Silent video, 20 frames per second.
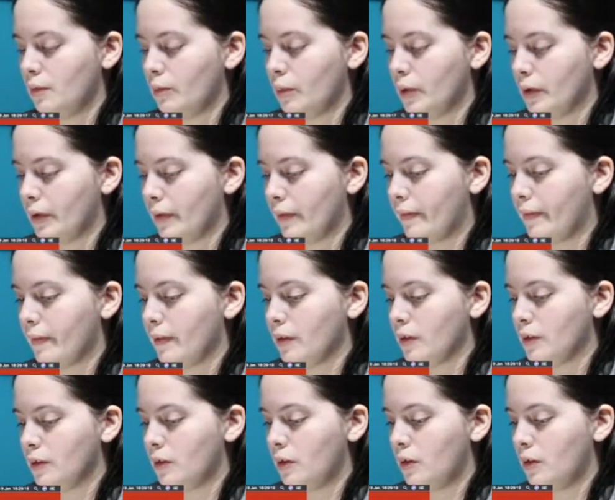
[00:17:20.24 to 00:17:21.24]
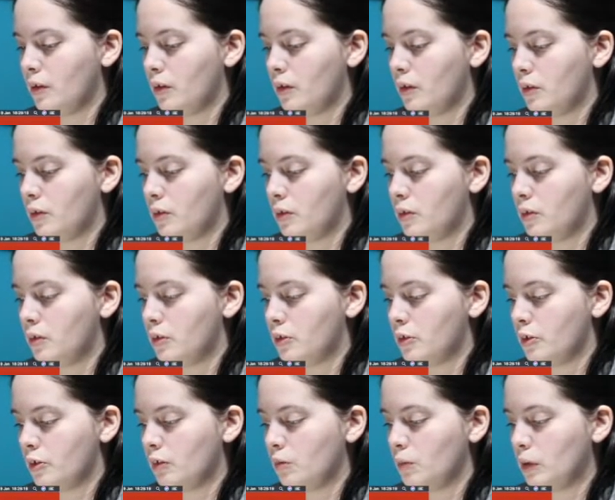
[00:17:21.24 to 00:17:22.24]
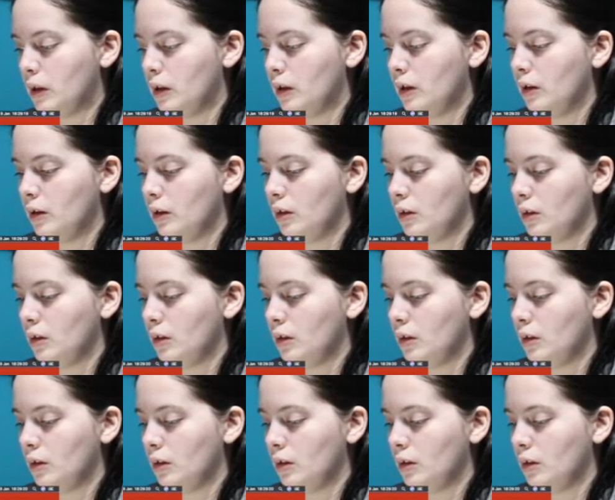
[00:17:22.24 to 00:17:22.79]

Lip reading: one that drew me.